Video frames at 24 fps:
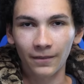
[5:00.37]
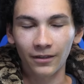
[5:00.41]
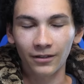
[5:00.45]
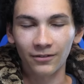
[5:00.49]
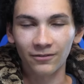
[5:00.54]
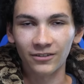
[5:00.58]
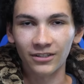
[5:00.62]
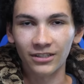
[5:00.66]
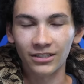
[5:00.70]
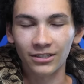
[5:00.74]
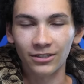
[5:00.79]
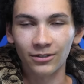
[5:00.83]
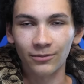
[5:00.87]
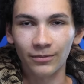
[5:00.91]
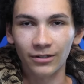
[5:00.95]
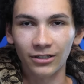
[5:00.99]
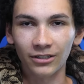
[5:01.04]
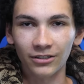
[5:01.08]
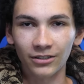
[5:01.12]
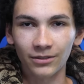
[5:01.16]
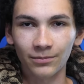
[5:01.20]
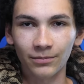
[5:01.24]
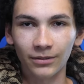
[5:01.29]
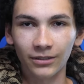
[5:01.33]
of the
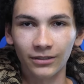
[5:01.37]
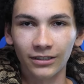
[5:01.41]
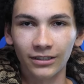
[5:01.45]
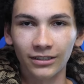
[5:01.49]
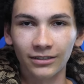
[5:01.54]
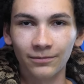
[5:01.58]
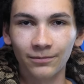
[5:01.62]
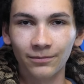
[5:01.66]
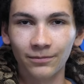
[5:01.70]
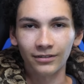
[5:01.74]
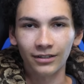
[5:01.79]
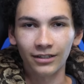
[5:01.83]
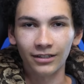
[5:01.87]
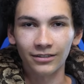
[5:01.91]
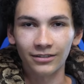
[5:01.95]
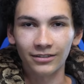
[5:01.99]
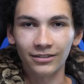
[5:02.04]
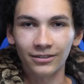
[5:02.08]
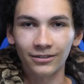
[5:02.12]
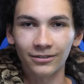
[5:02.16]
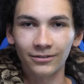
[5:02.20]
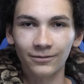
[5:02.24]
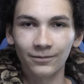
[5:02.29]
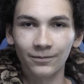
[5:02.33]
Dumeril's boa. And
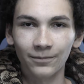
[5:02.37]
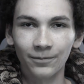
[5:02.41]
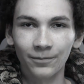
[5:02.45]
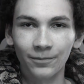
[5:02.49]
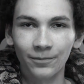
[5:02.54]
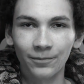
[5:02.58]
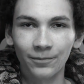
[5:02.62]
so